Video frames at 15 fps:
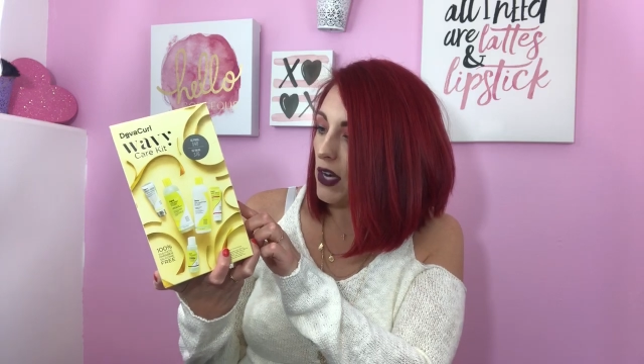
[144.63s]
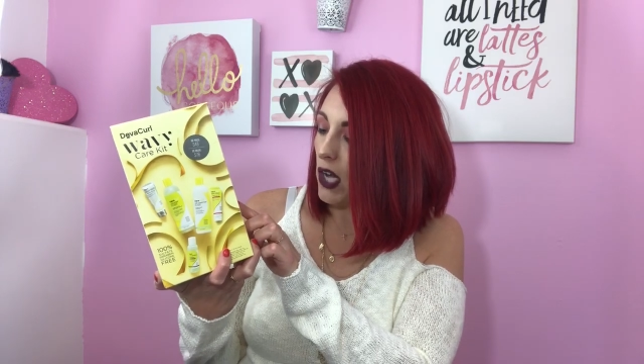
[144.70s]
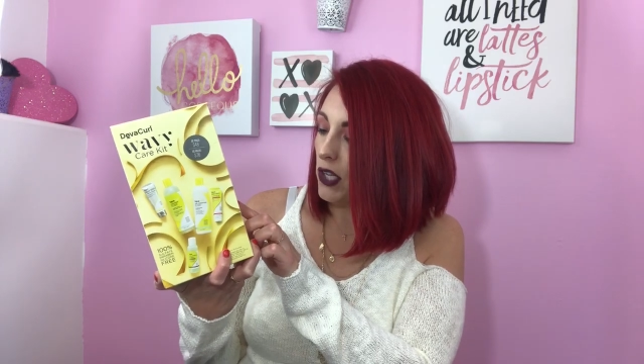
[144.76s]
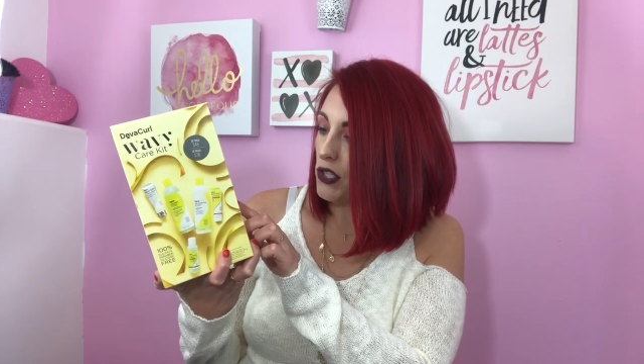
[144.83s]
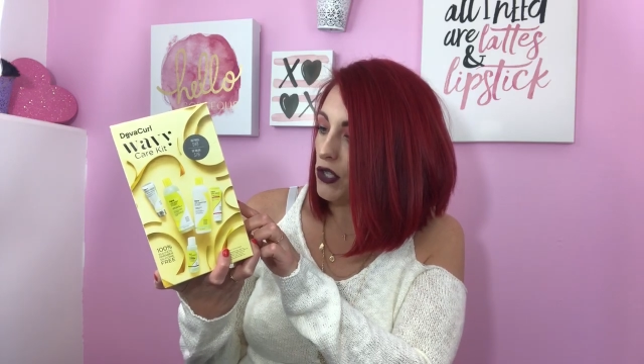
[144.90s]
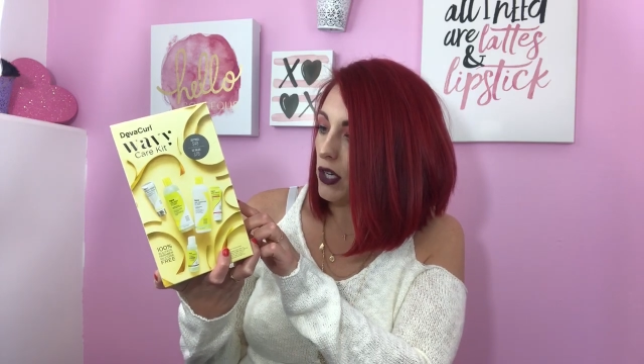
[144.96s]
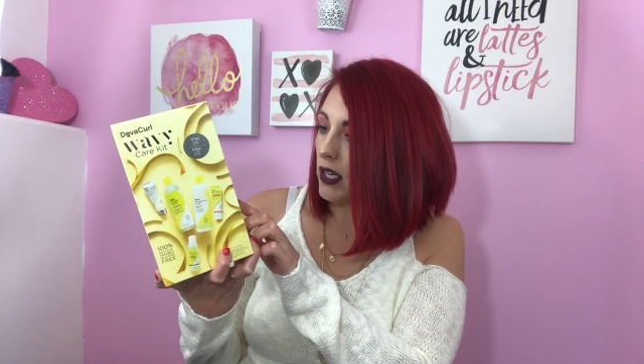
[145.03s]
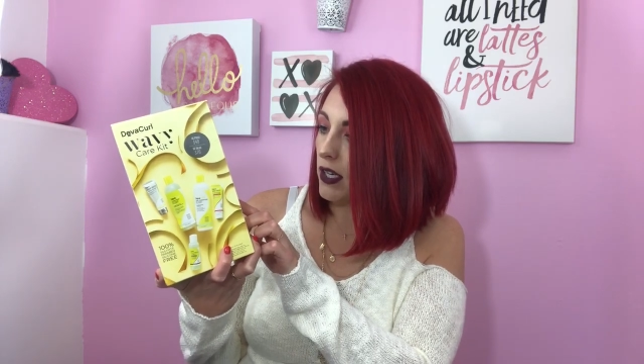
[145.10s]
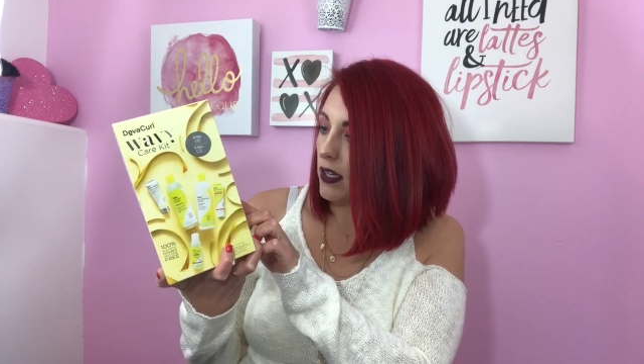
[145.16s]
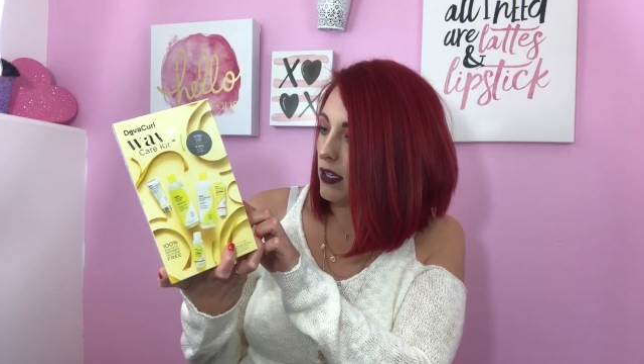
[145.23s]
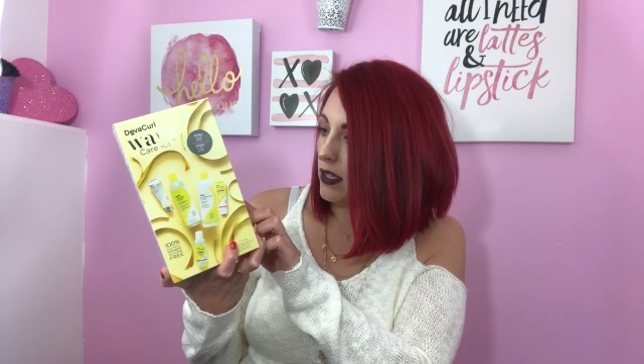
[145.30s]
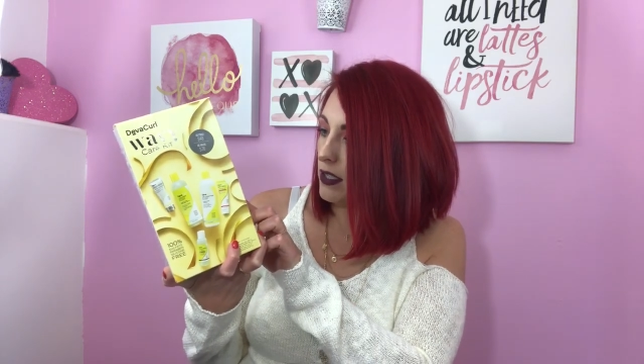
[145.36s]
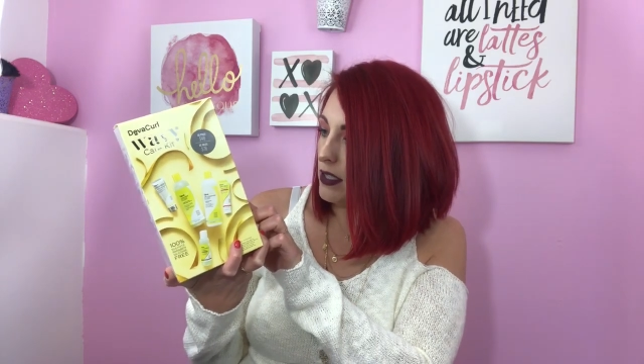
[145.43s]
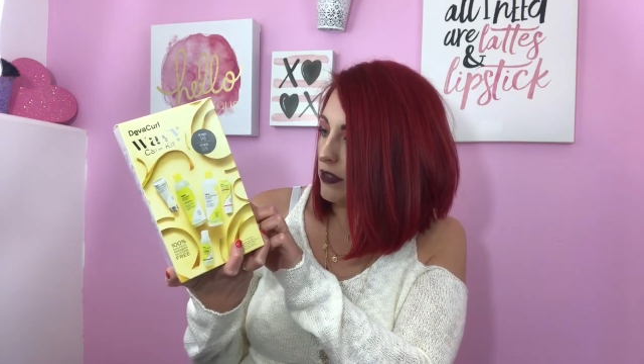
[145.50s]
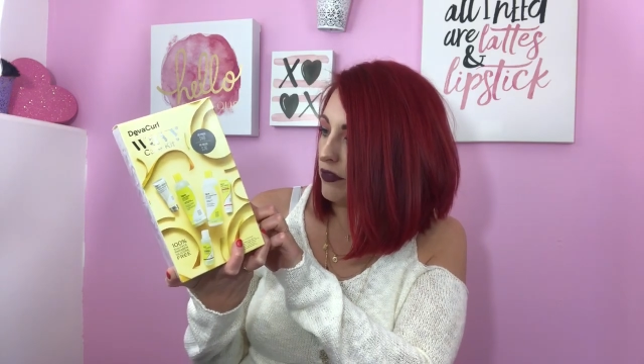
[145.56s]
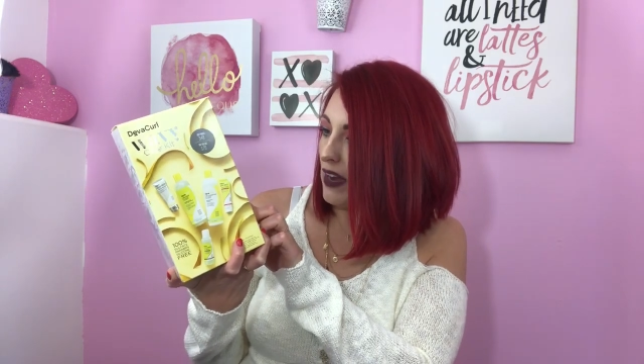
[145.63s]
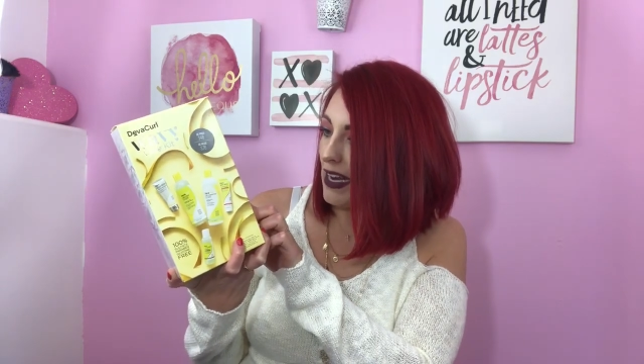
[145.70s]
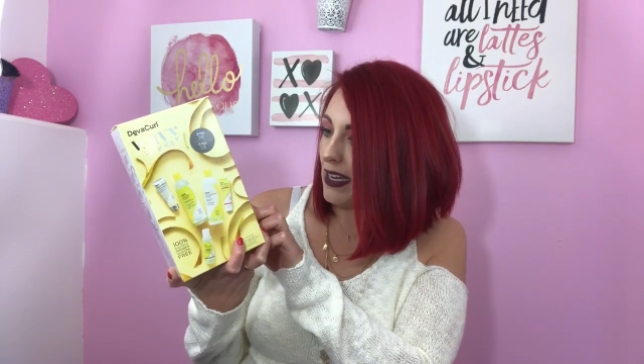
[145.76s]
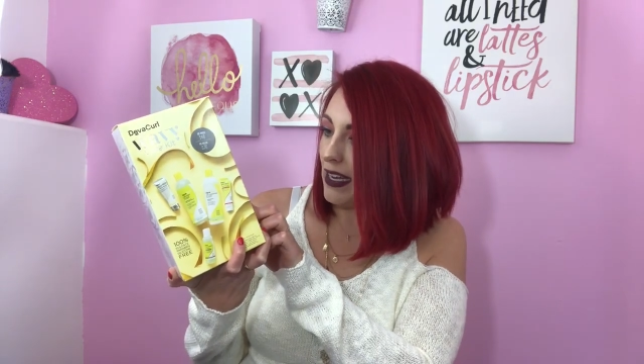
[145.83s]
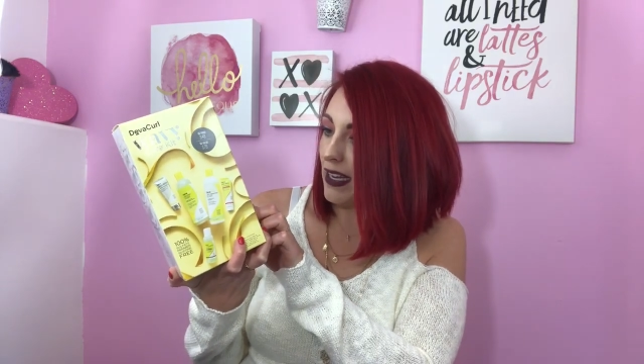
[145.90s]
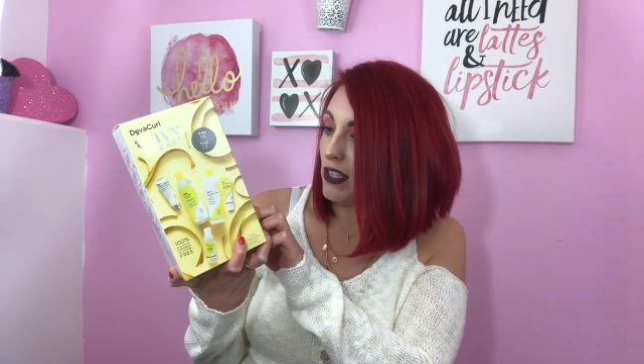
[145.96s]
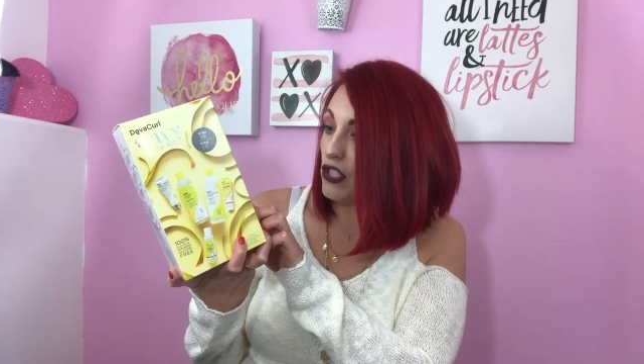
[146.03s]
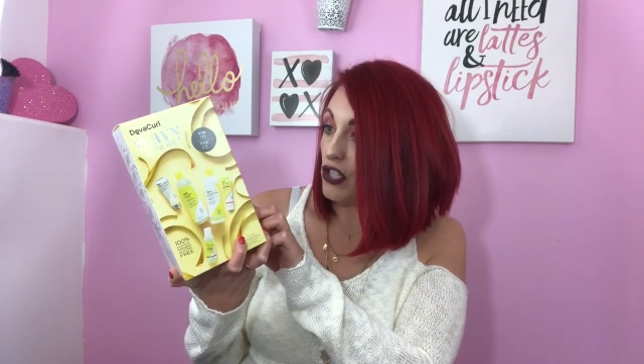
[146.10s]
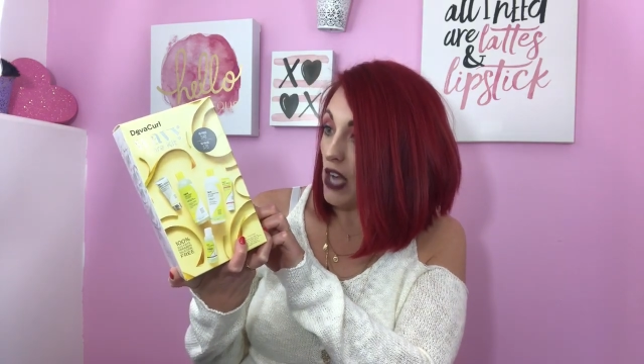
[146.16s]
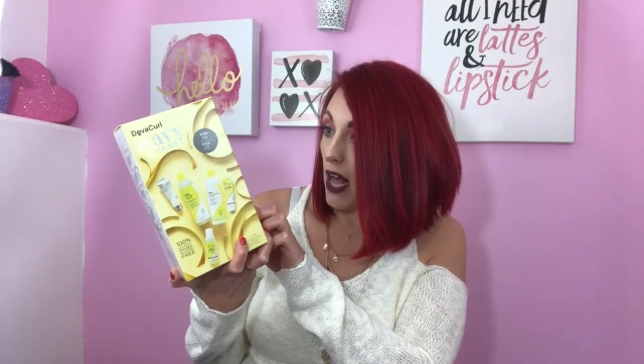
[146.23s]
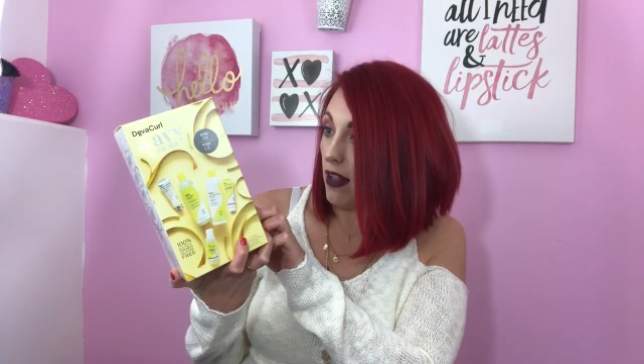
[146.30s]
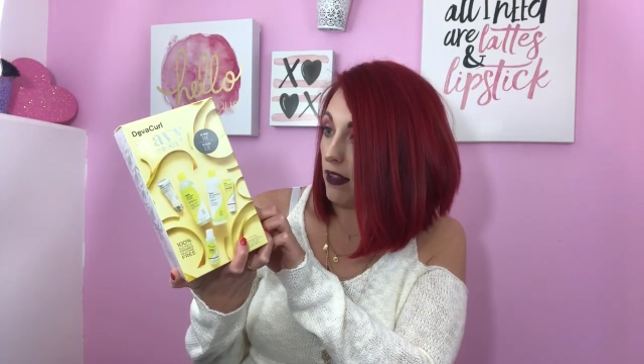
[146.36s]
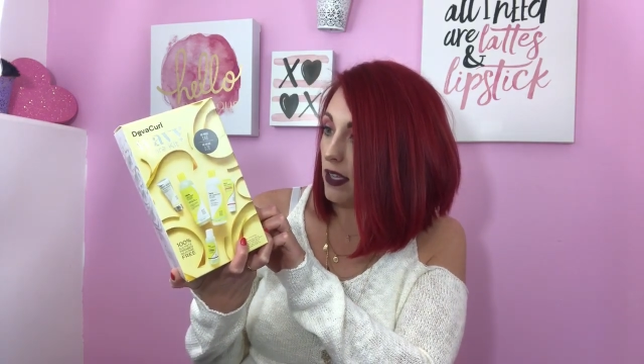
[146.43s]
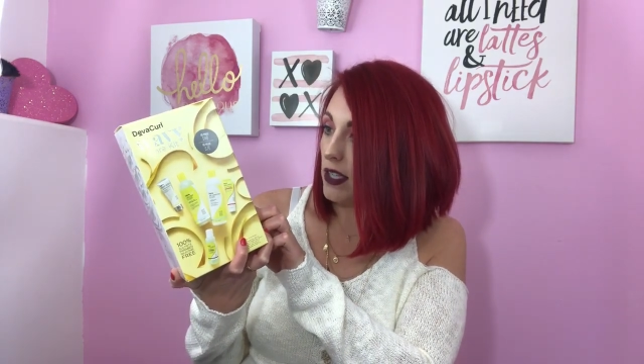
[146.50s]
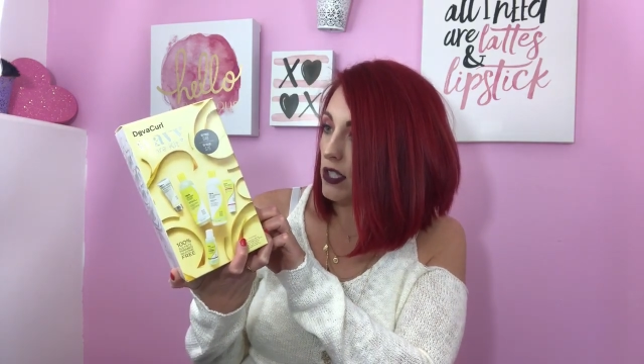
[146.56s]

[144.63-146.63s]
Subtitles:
Ultra Defining Gel.